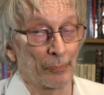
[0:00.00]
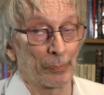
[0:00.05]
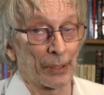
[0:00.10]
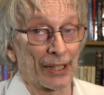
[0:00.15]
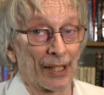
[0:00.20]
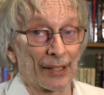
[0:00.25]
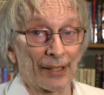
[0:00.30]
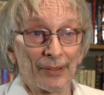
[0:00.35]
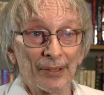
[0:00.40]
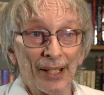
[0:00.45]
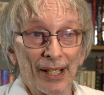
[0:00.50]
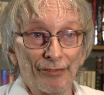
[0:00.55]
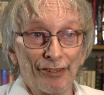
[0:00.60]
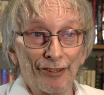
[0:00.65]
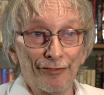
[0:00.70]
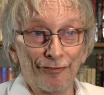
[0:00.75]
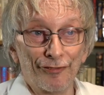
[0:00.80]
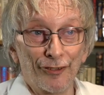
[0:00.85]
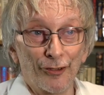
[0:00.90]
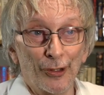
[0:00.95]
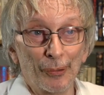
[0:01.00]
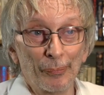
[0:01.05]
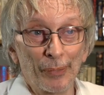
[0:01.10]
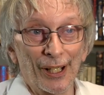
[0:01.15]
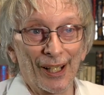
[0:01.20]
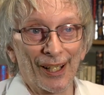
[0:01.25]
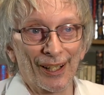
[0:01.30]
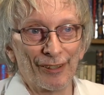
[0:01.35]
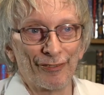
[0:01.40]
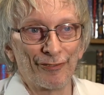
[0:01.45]
But I don't have a
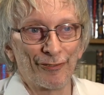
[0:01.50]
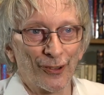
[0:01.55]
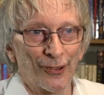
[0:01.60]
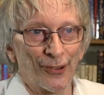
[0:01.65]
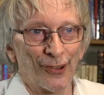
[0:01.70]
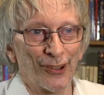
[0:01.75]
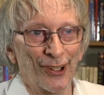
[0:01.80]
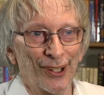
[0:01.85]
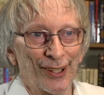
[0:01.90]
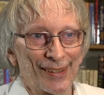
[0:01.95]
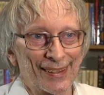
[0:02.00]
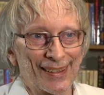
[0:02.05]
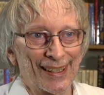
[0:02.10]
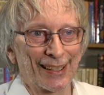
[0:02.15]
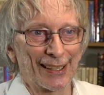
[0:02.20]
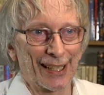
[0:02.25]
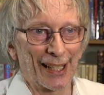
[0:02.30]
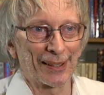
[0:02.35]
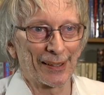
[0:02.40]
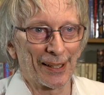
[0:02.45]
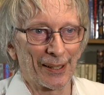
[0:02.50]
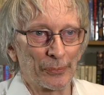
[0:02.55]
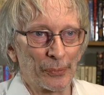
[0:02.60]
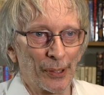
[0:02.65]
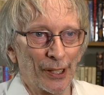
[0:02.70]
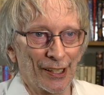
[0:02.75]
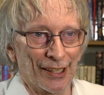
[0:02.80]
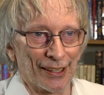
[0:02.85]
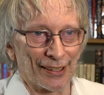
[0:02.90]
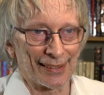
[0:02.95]
formula for thinking that
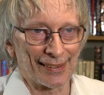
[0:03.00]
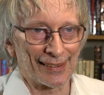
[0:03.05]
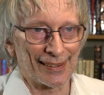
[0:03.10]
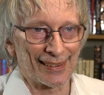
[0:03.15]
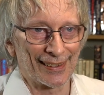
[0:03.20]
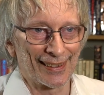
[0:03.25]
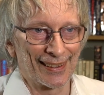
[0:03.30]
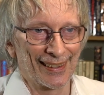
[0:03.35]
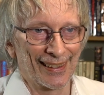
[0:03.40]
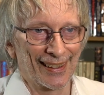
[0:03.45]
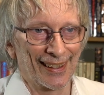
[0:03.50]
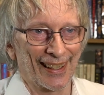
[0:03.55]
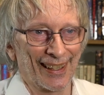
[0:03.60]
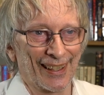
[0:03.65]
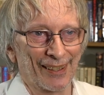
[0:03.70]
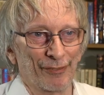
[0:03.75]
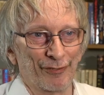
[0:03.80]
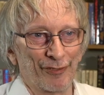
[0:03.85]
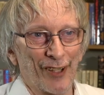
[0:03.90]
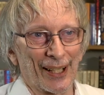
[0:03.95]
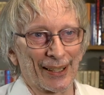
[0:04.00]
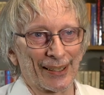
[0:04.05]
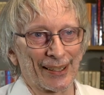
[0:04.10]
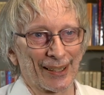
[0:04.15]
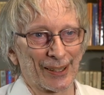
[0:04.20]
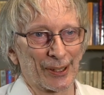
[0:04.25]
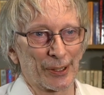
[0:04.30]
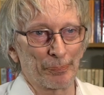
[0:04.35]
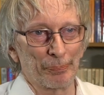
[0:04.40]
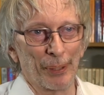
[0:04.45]
works. In fact,
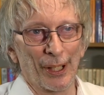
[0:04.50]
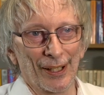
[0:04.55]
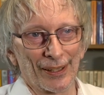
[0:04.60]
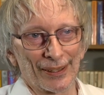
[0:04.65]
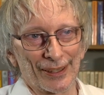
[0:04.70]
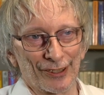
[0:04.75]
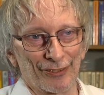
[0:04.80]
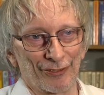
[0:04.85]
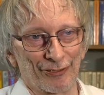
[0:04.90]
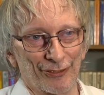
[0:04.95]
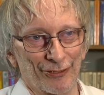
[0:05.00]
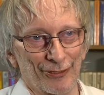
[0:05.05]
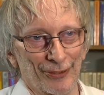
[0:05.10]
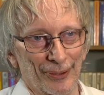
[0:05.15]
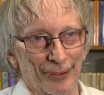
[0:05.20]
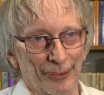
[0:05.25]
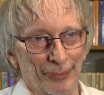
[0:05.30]
it's part of